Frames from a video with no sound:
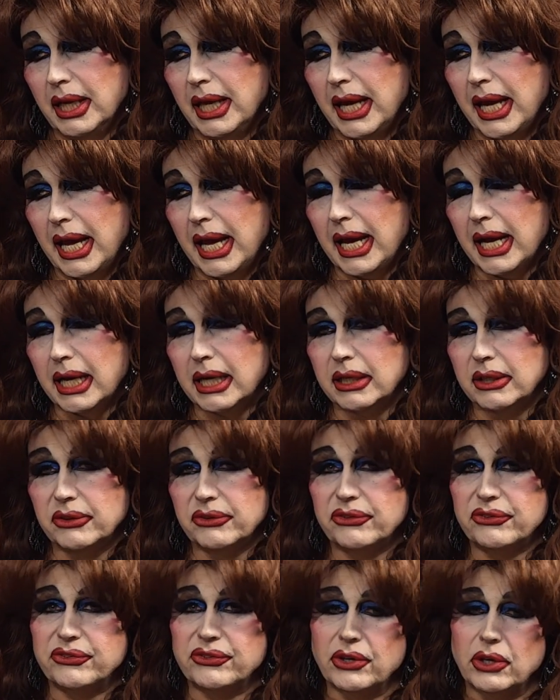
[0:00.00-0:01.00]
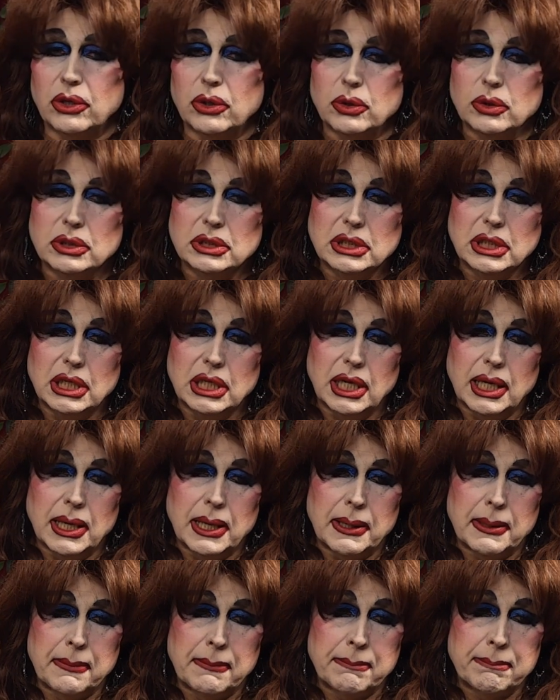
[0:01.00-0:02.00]
And so
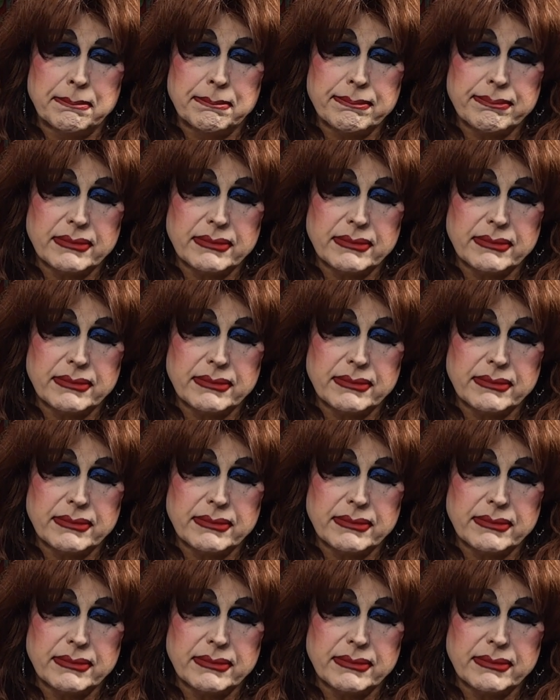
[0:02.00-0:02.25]
um,